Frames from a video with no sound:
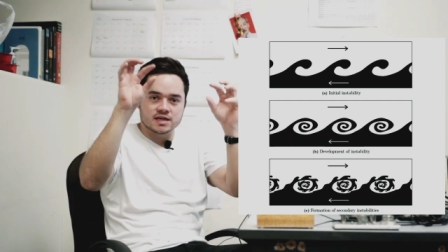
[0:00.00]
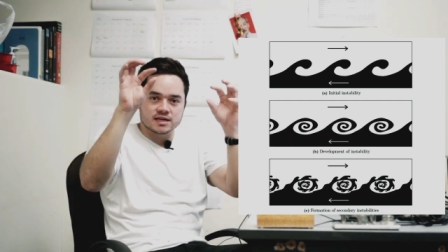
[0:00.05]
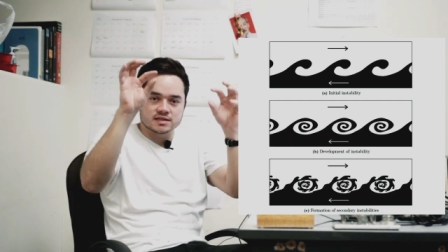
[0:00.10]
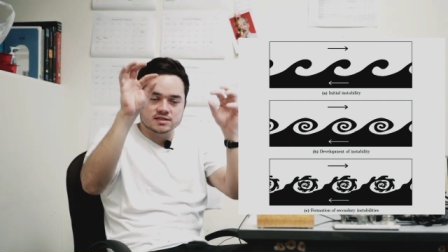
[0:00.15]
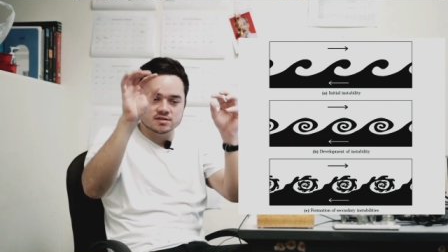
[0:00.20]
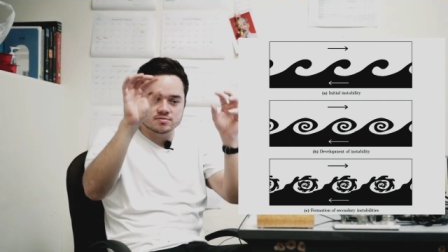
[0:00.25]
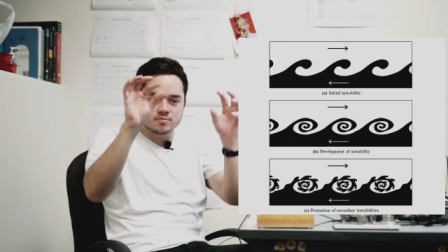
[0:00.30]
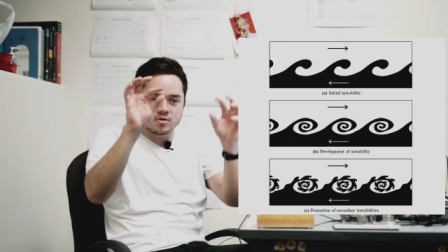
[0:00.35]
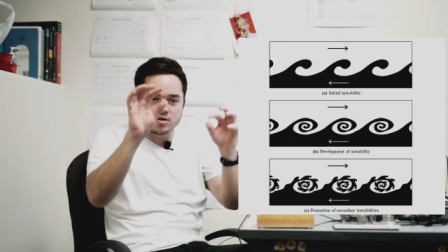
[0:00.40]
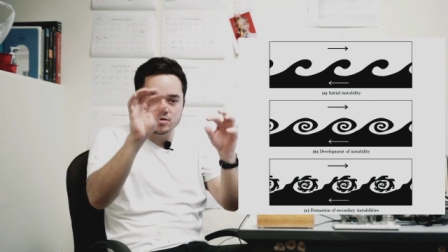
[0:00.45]
get
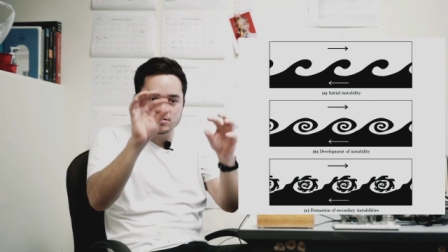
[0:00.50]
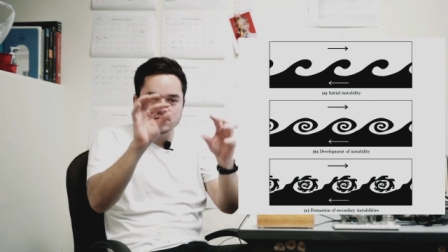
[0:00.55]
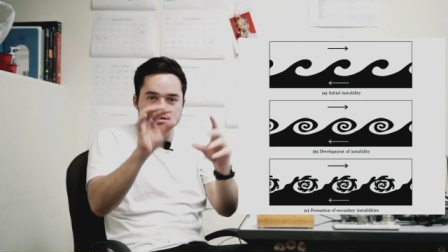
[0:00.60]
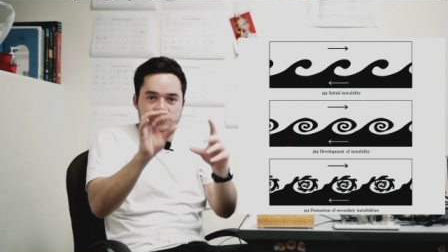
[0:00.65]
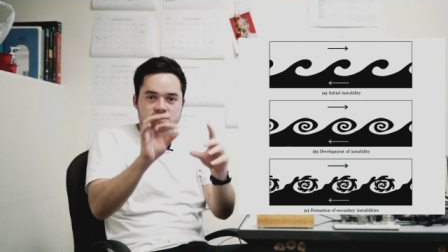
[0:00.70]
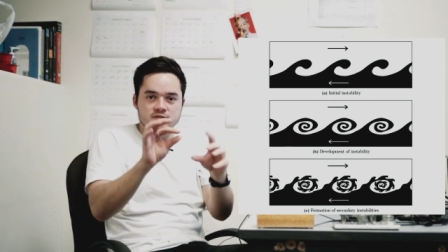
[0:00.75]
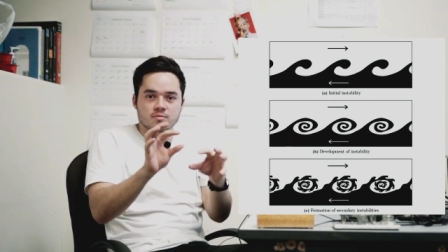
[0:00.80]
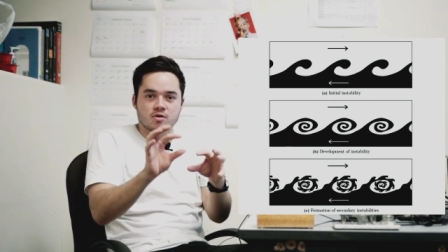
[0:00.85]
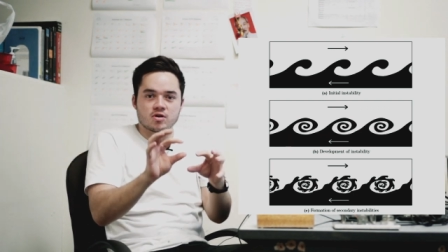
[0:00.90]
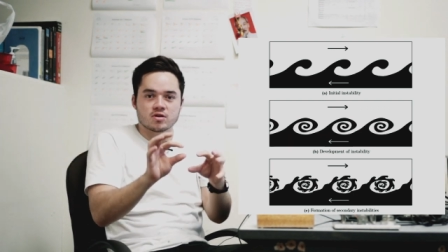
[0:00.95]
smaller and
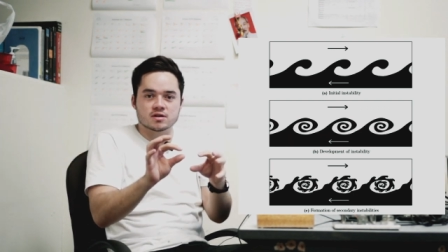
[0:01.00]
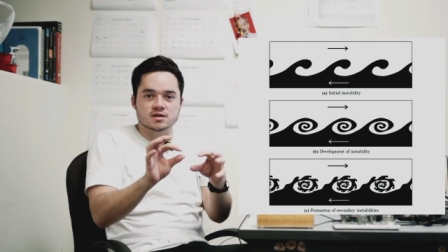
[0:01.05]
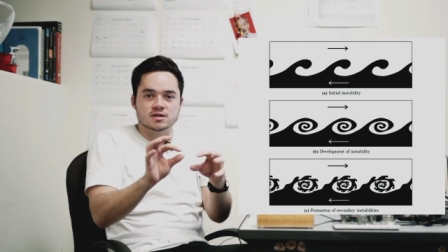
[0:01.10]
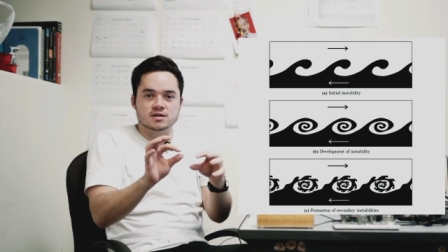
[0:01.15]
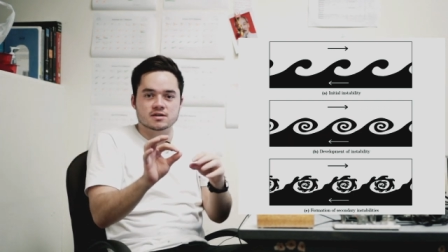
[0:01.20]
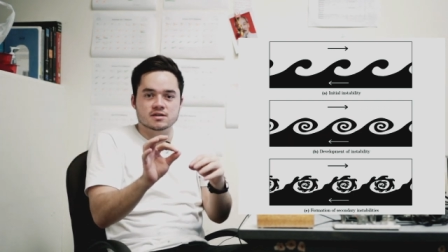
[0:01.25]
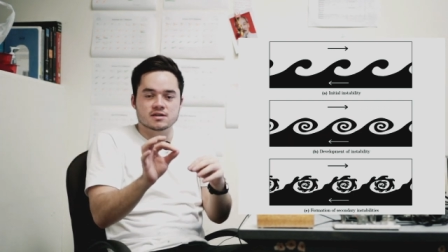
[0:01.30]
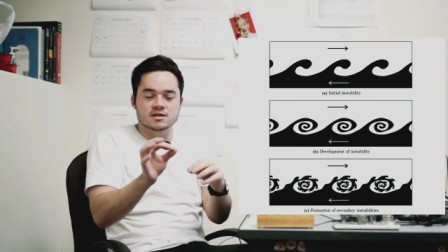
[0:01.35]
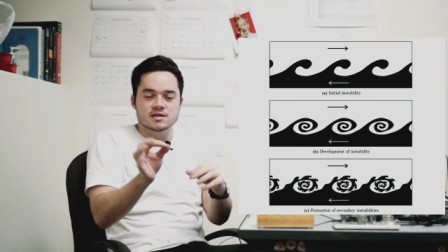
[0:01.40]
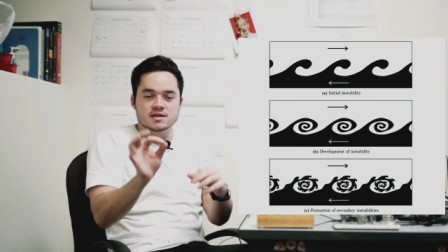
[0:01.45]

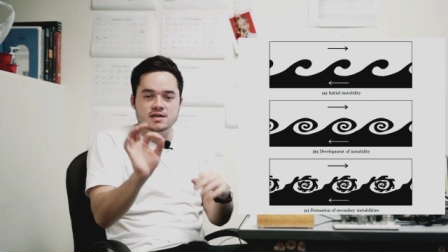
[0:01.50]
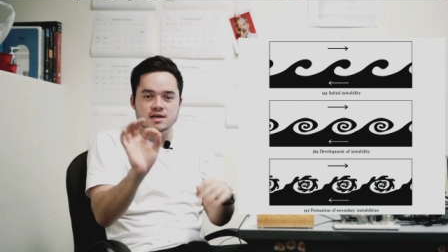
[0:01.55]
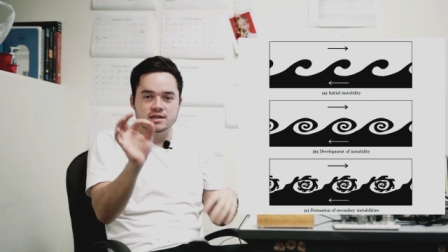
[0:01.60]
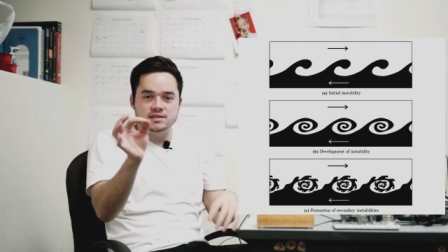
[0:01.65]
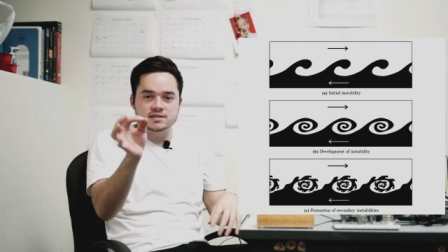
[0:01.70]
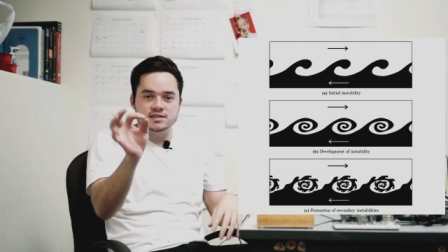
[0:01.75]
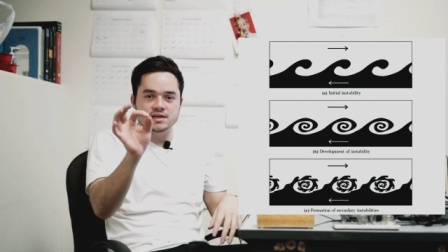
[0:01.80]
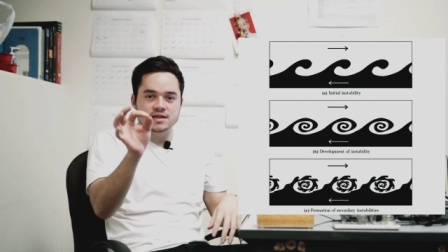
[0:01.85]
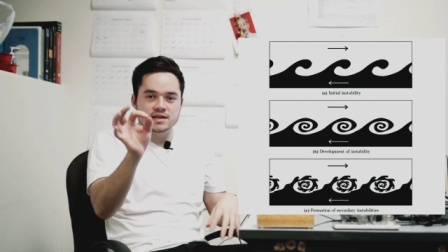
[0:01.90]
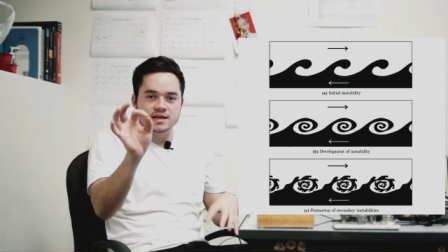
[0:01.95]
smaller
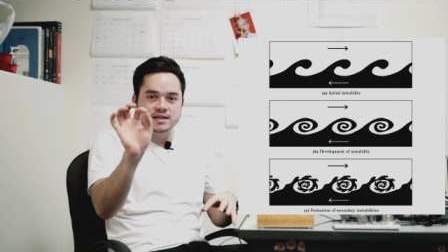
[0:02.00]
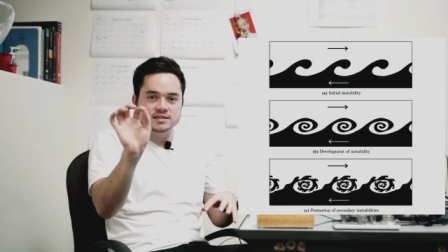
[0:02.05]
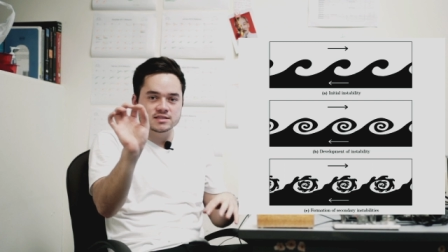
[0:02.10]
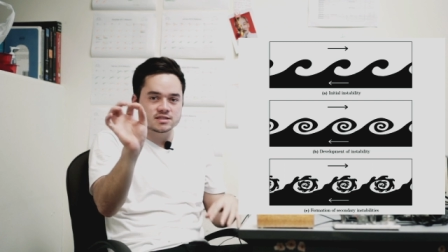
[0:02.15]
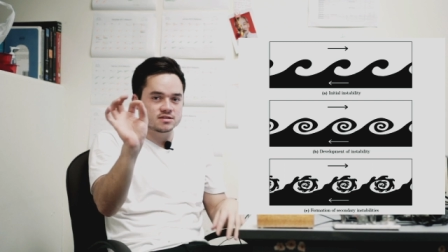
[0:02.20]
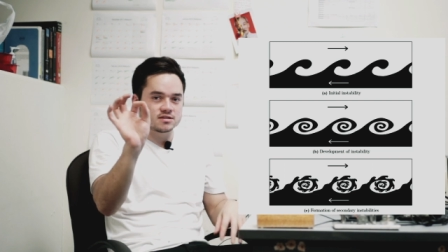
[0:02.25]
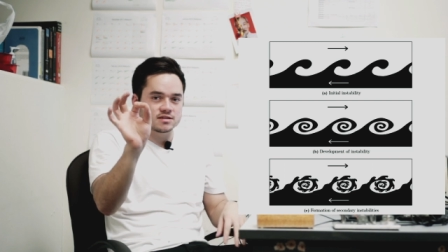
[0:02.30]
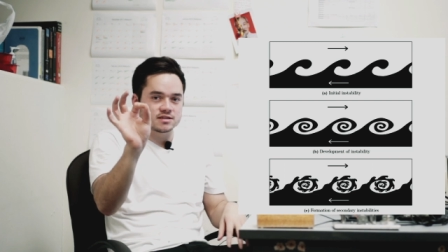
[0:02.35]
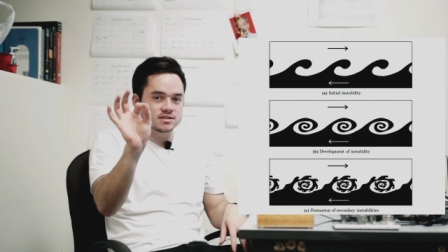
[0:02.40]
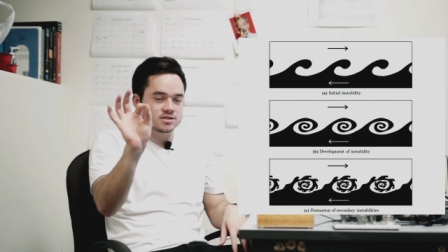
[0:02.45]
until it gets
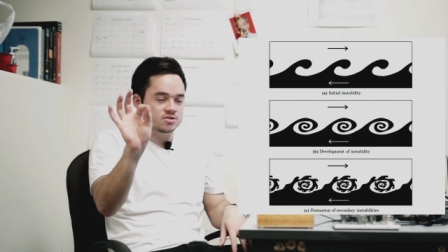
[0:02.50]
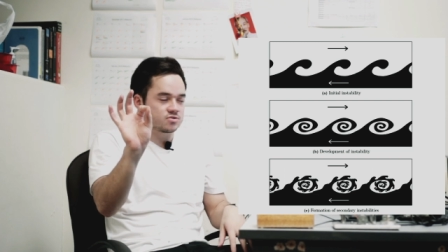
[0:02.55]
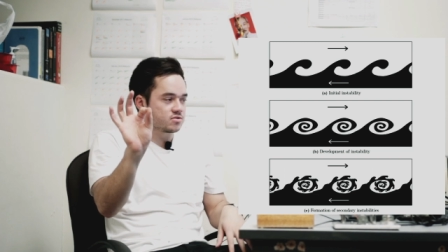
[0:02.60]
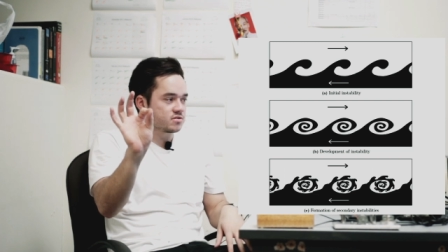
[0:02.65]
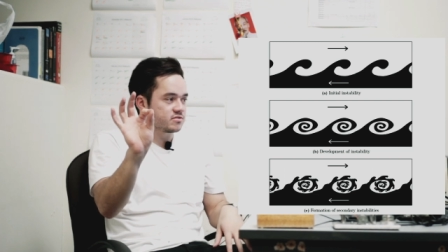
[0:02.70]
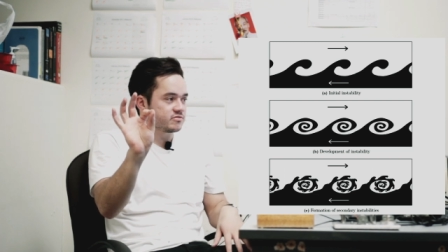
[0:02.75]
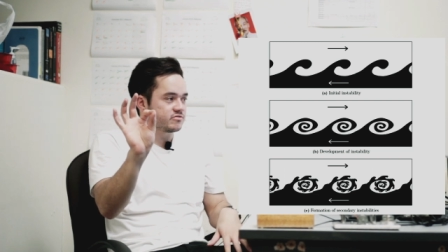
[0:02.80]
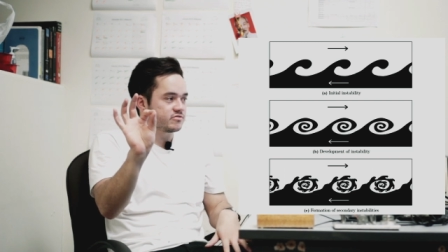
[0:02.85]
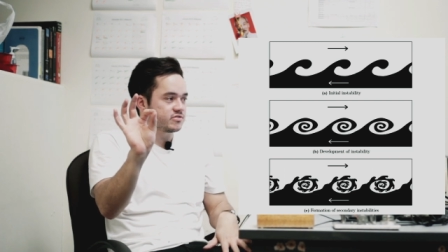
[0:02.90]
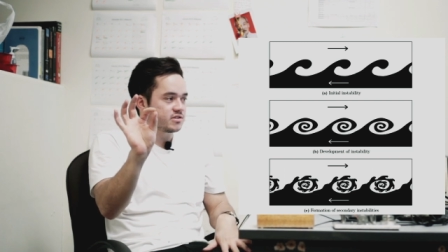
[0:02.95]
to the sort
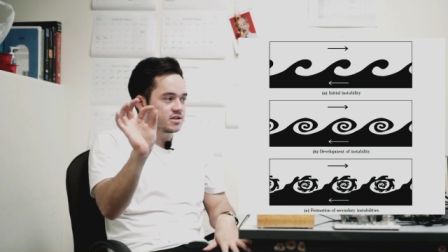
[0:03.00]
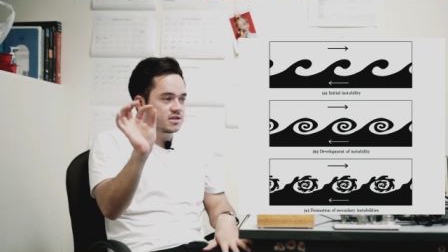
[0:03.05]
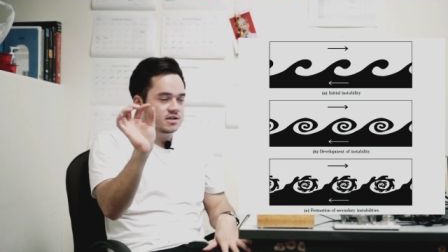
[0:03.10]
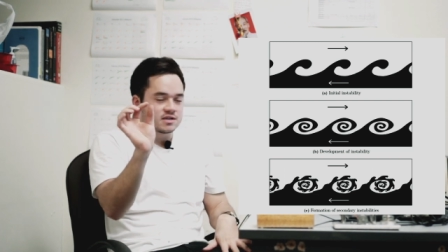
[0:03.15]
of